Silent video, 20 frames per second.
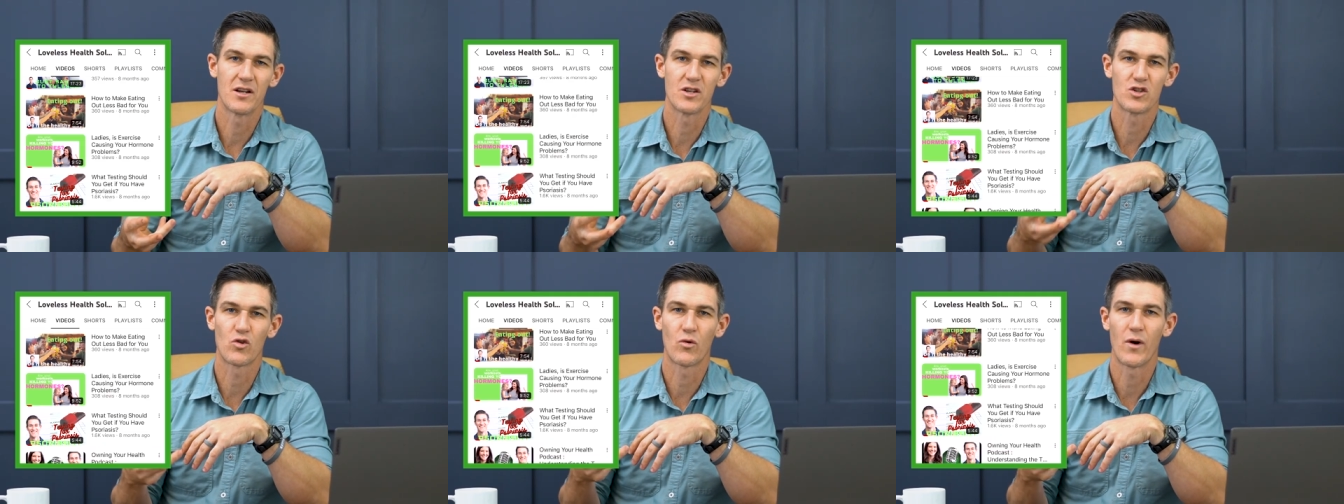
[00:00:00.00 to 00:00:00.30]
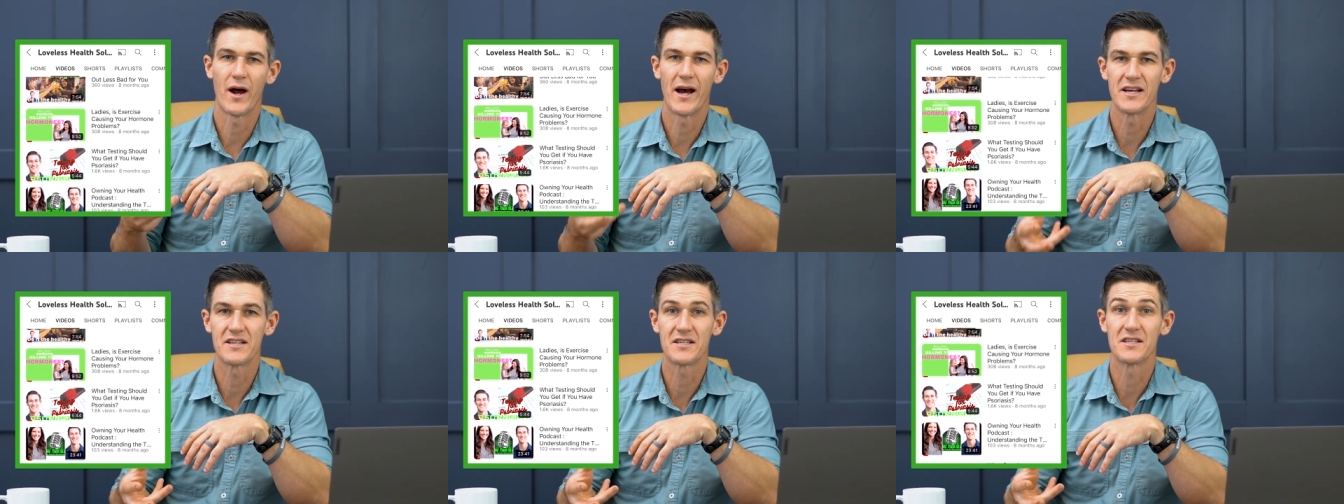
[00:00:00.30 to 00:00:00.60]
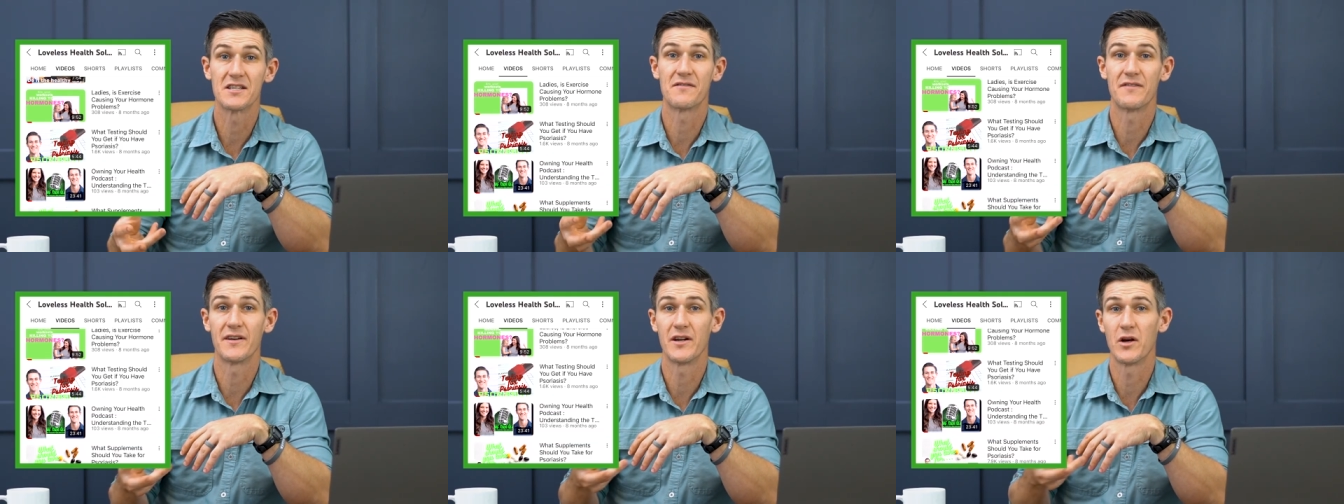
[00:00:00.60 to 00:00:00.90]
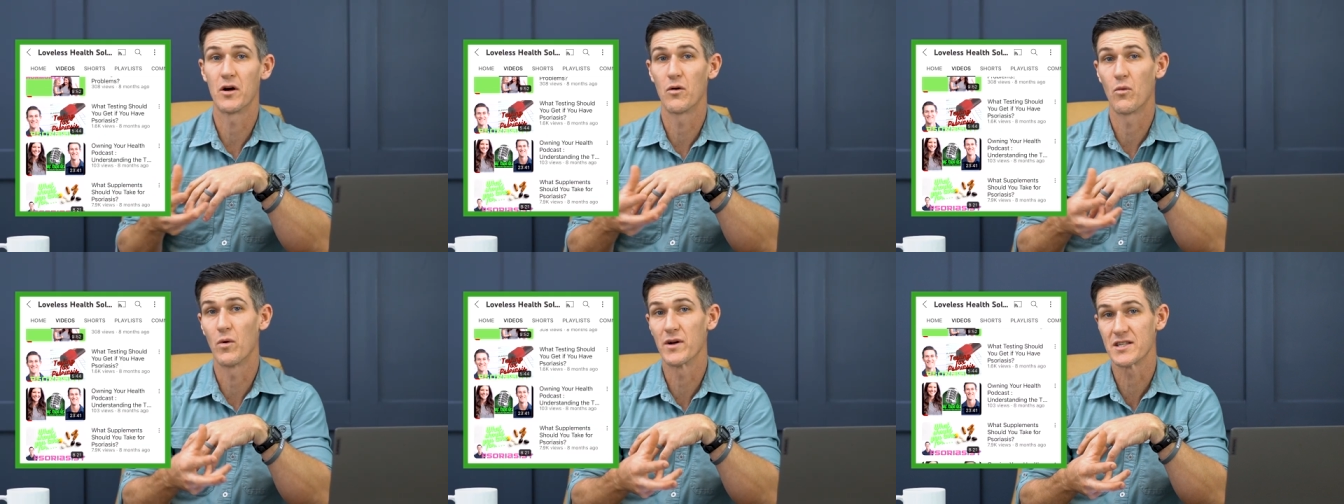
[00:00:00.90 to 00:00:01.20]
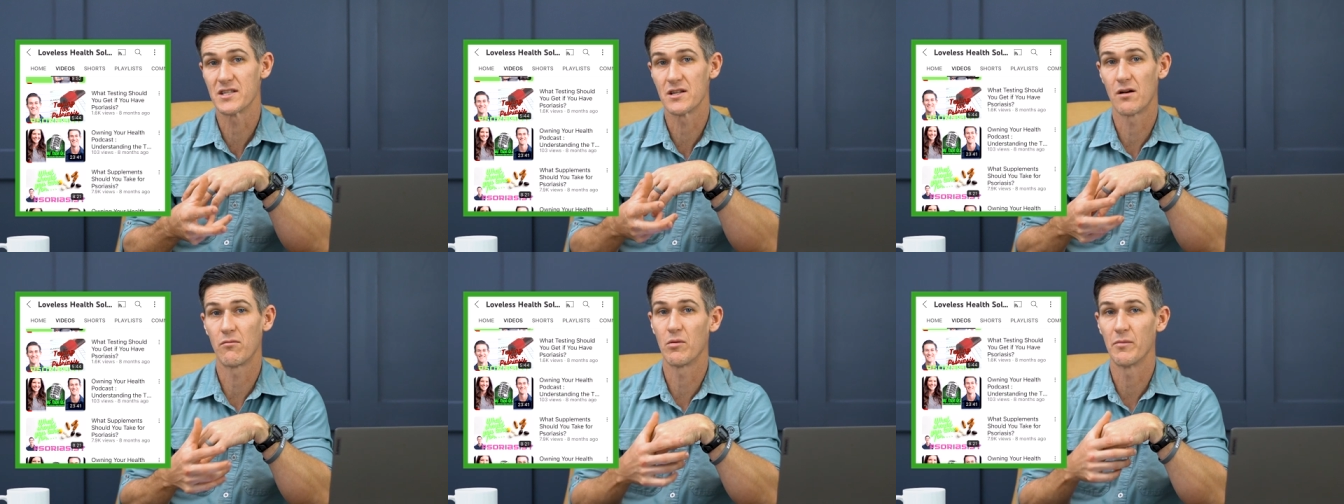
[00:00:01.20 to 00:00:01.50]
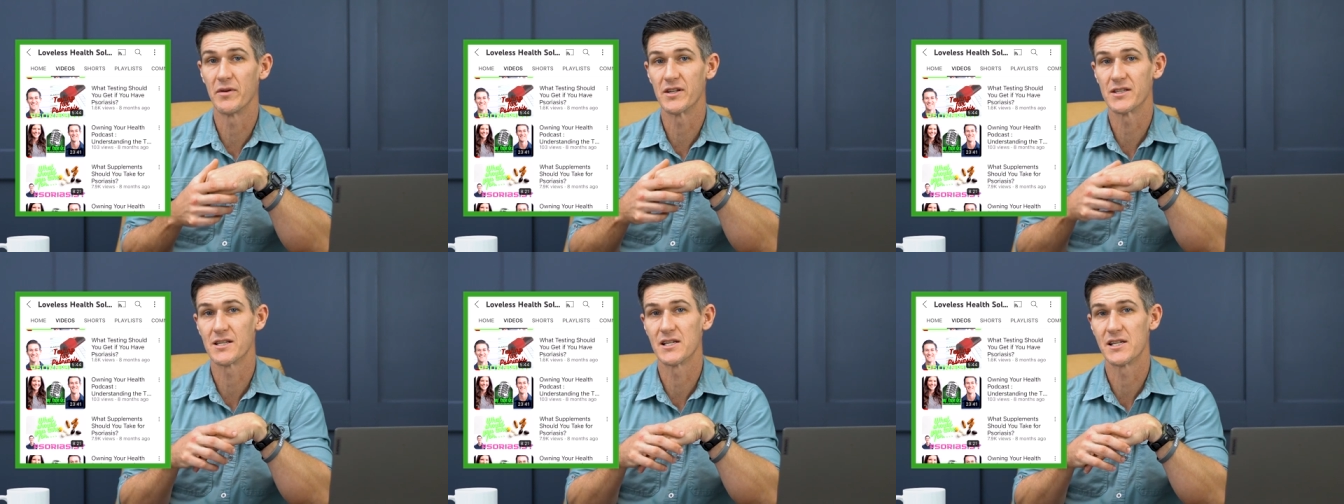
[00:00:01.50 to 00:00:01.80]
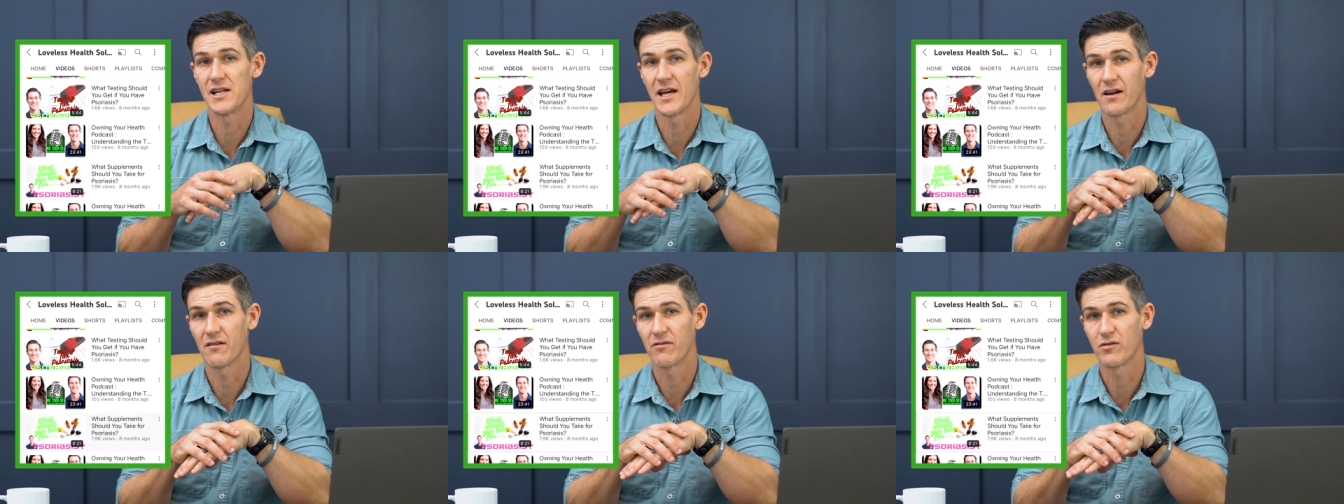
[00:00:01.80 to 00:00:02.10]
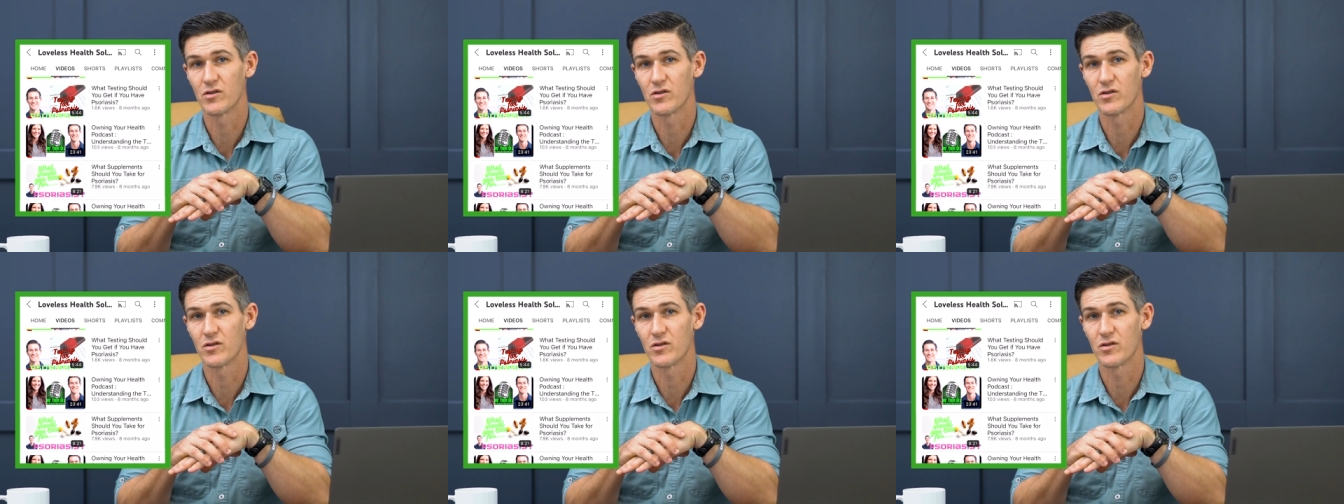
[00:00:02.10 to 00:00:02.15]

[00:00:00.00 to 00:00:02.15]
a psoriasis video on what supplements to take